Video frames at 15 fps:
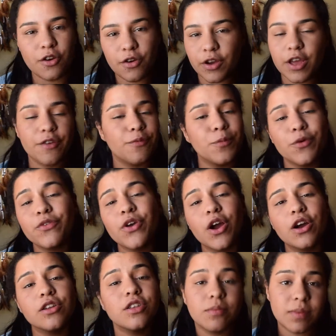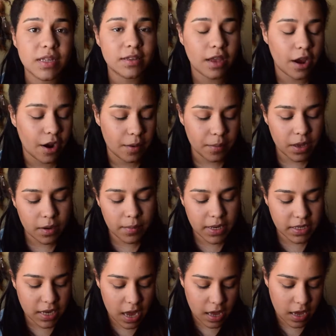Okay, moving on to mascara. I'm going to be
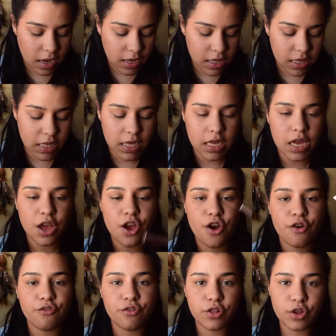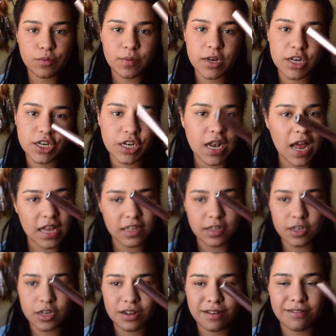taking the Voluminous
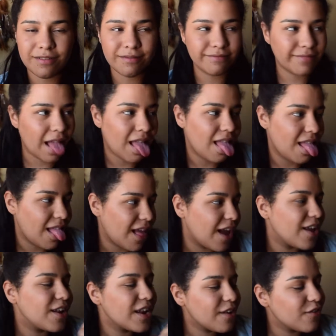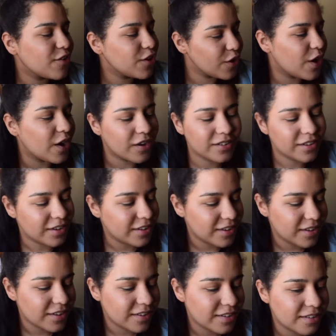Lash, I never know how to say
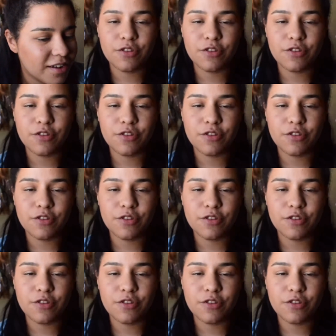this.